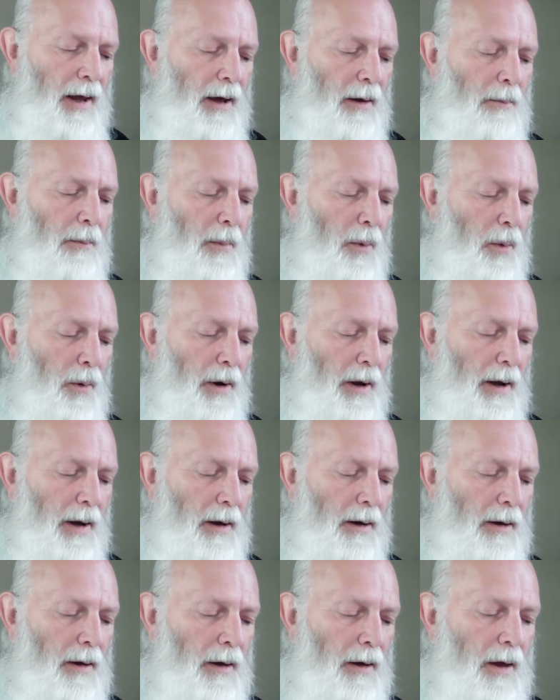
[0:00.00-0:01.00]
and morning
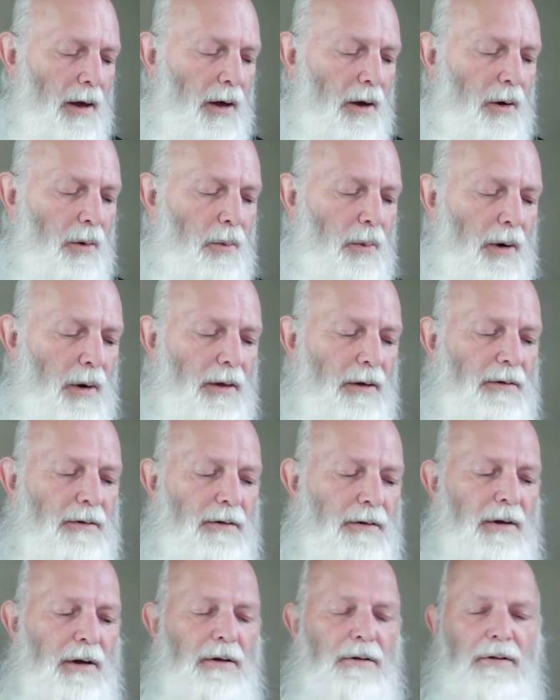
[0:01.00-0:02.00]
were the
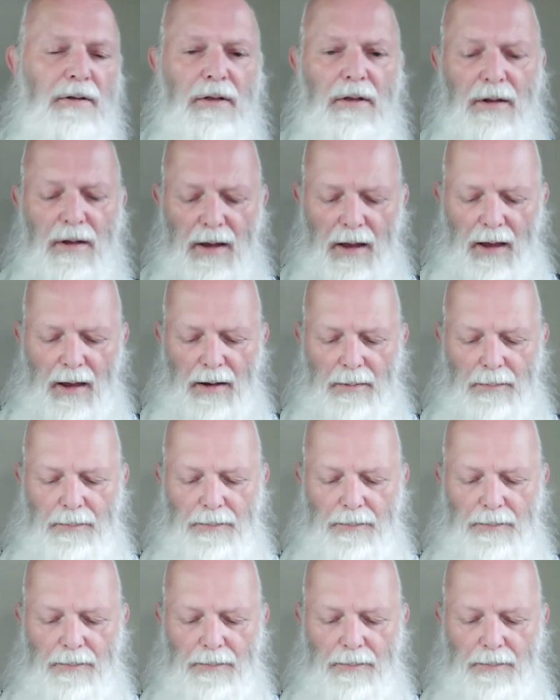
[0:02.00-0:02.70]
6th day.